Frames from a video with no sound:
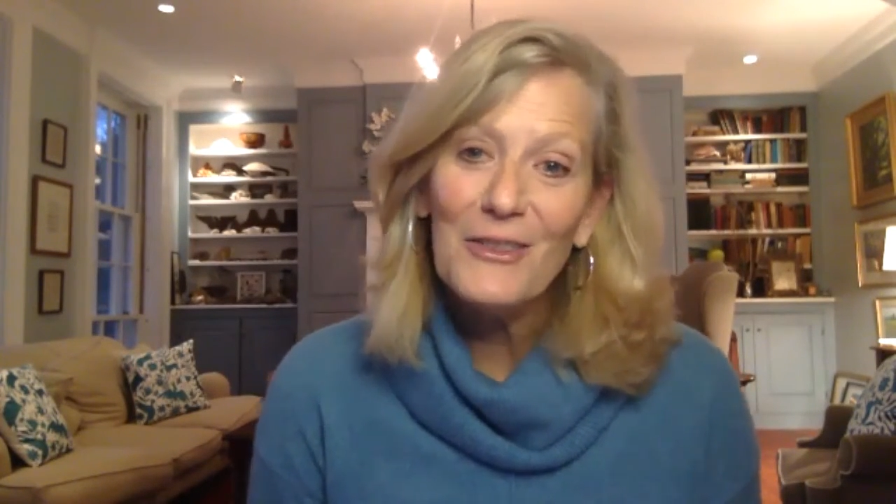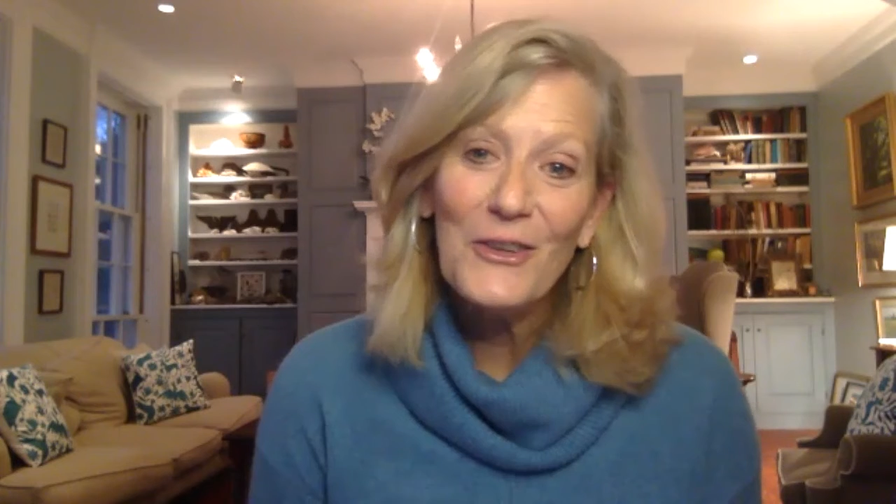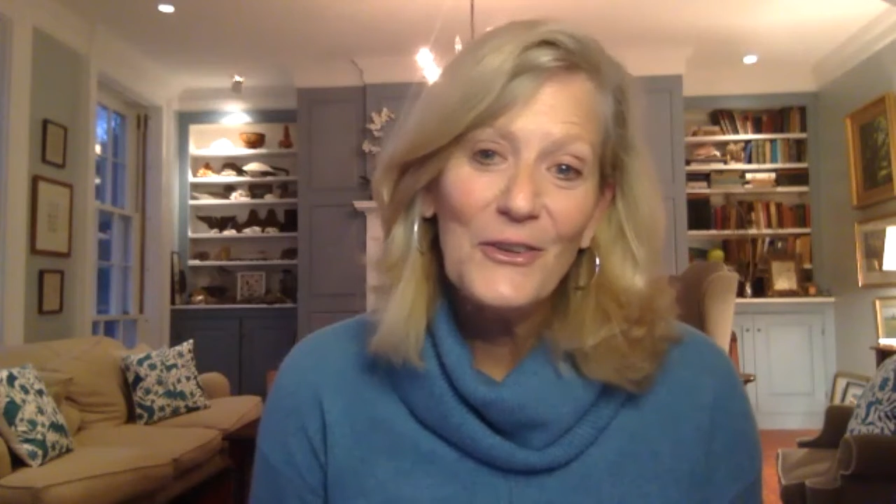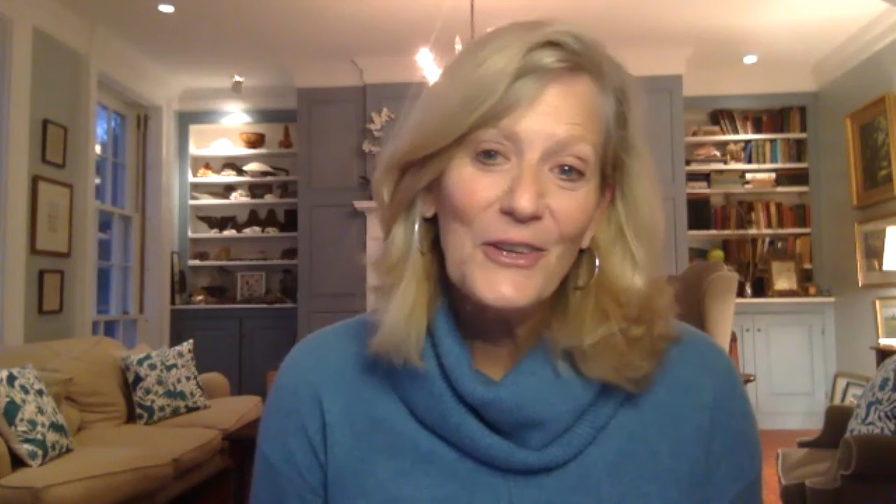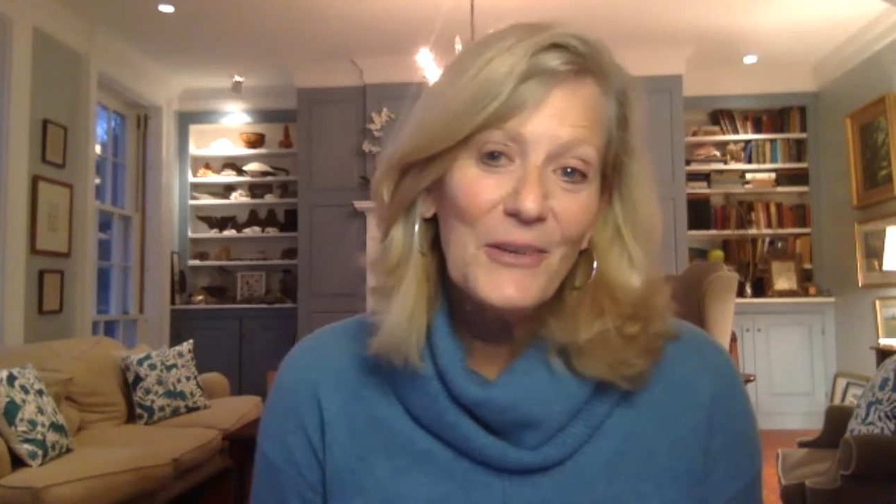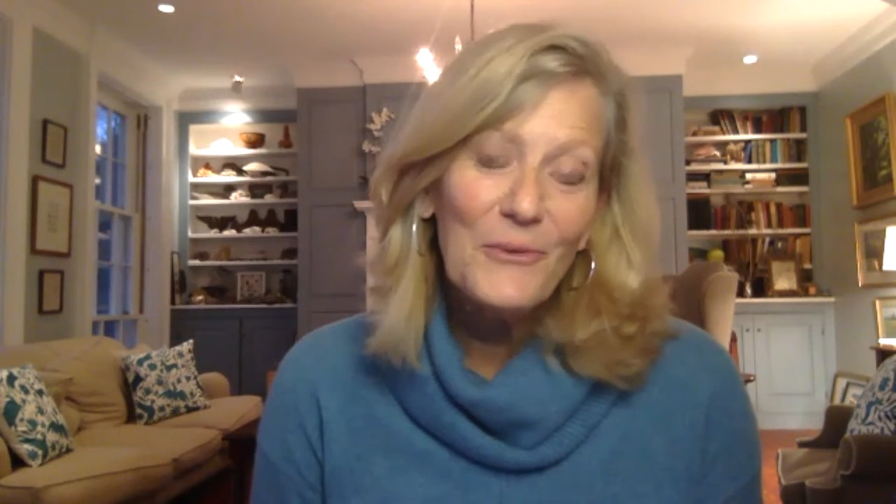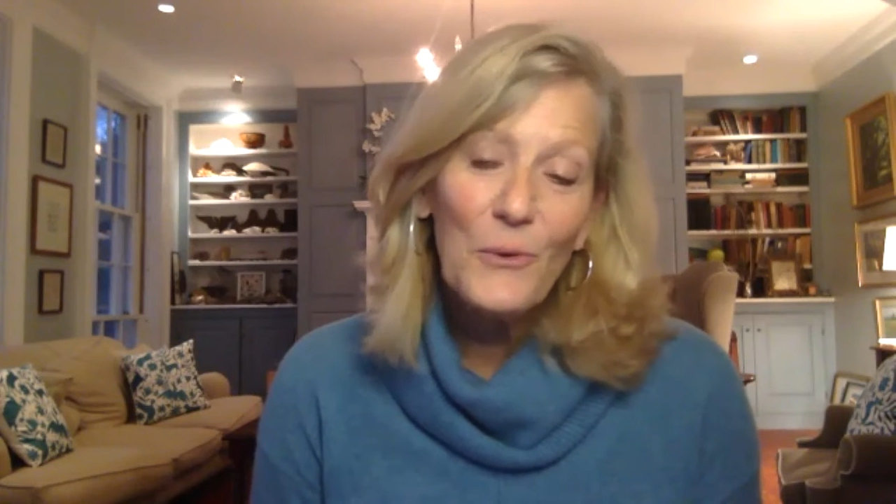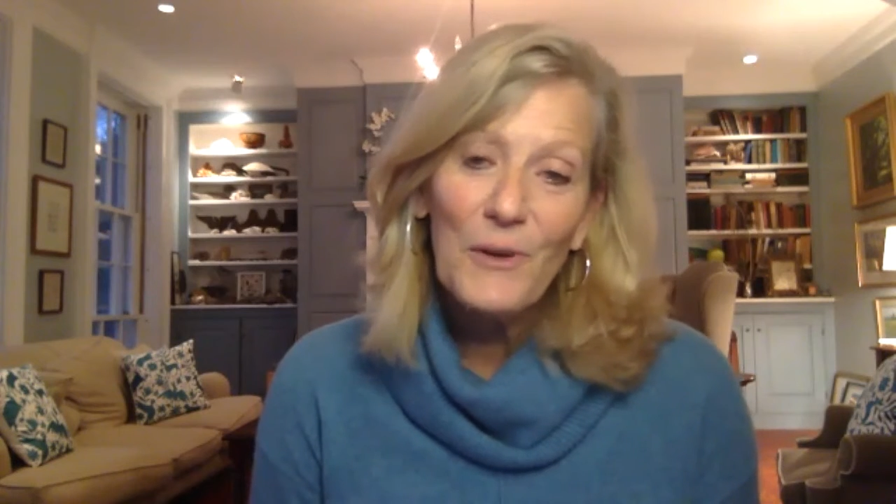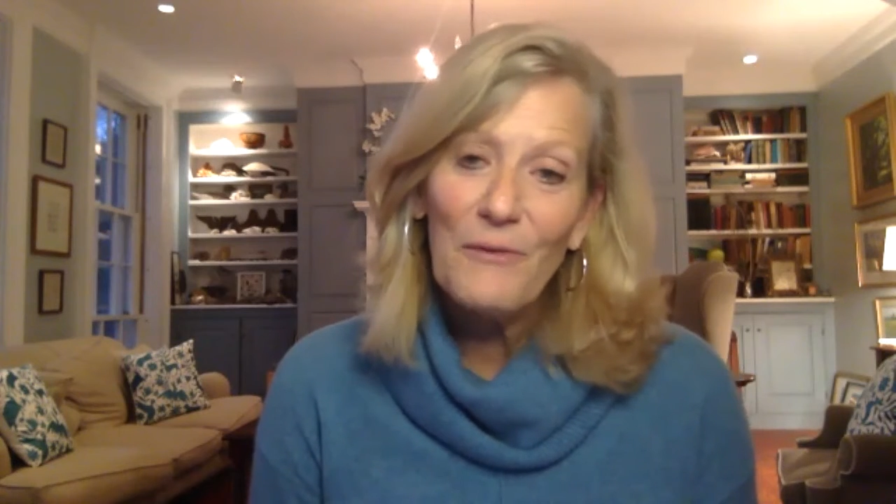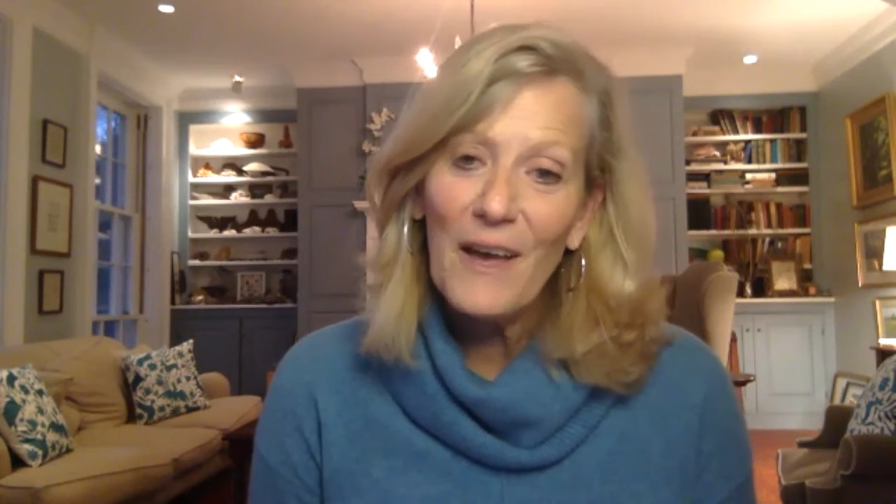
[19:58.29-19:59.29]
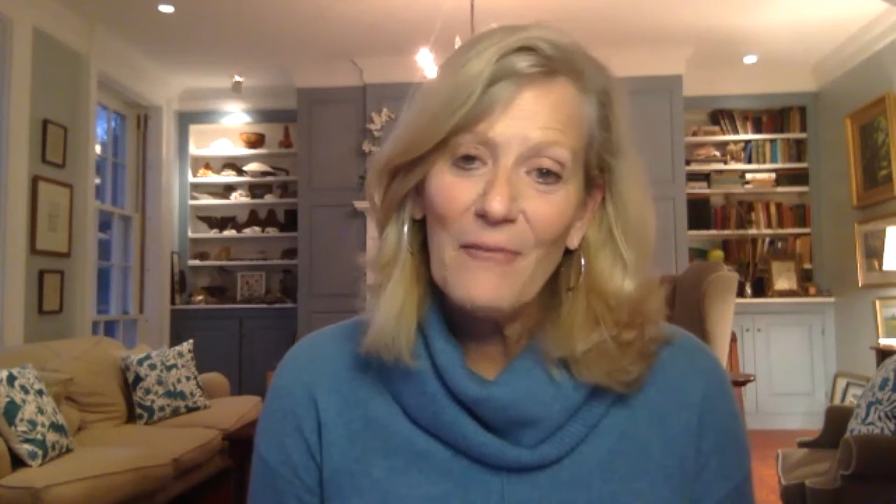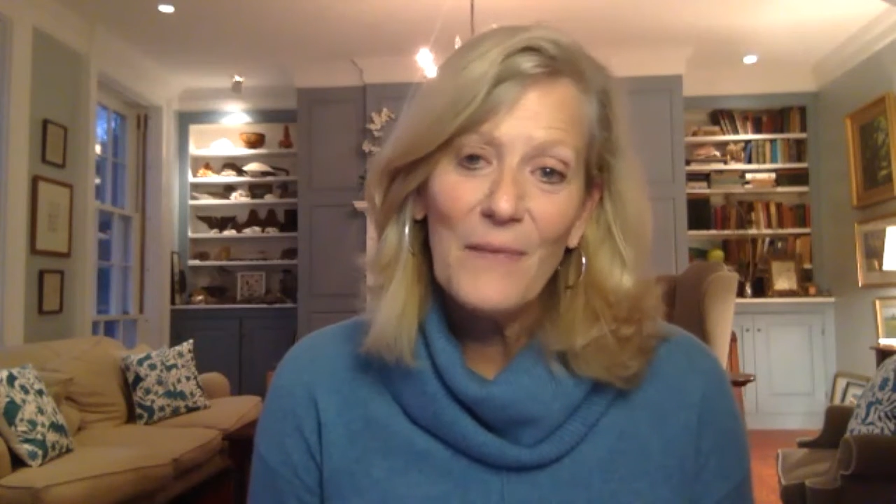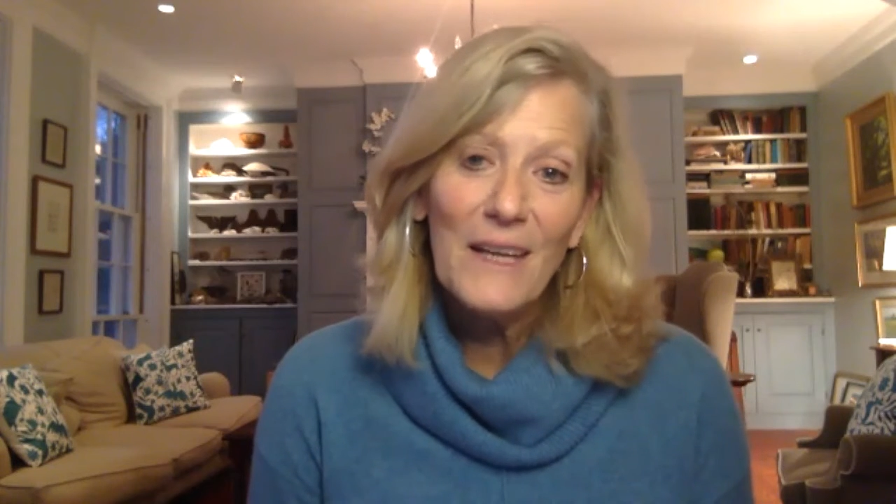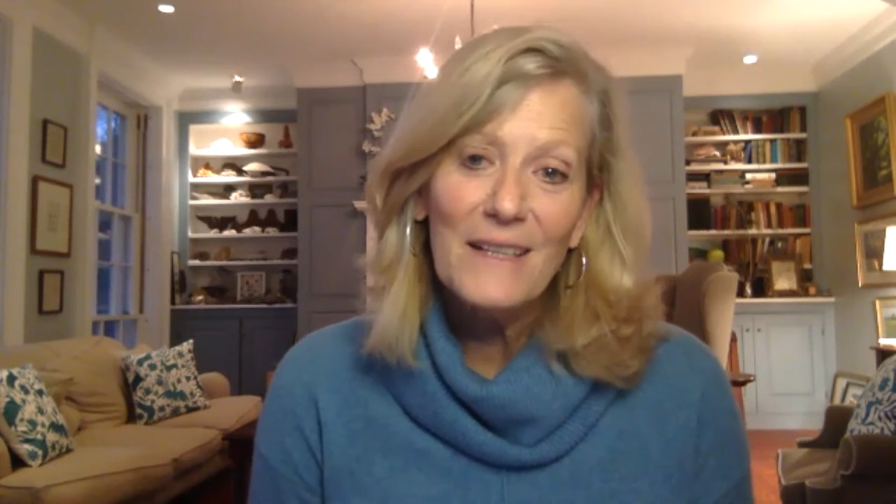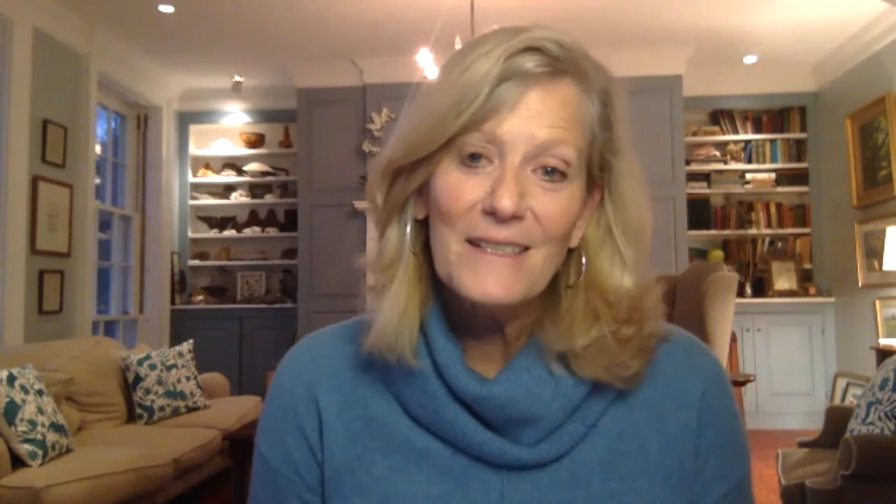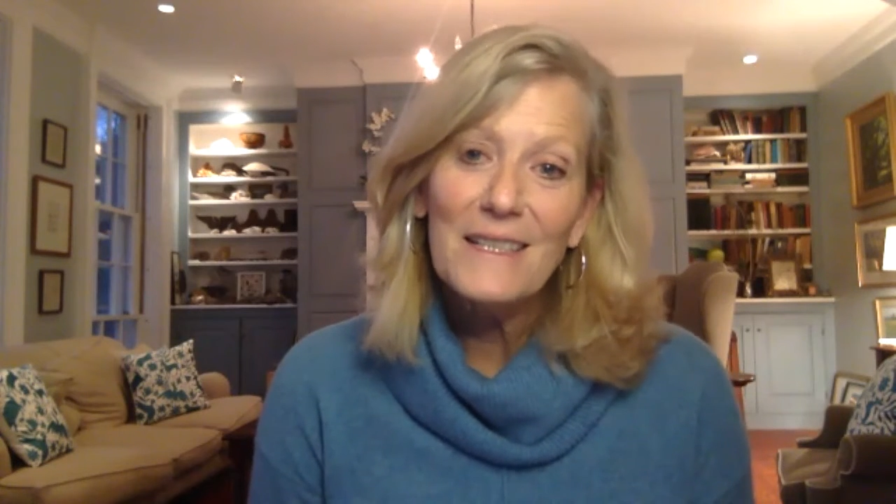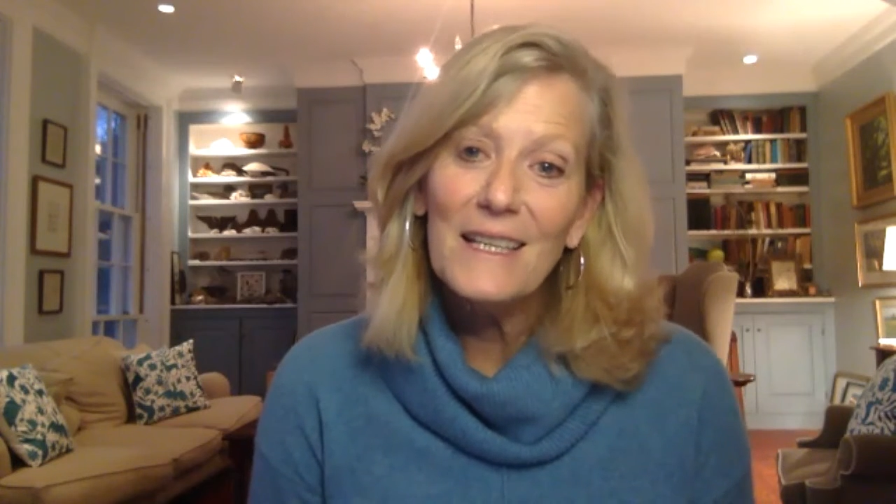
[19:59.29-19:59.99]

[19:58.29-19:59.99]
30 to 45 minutes.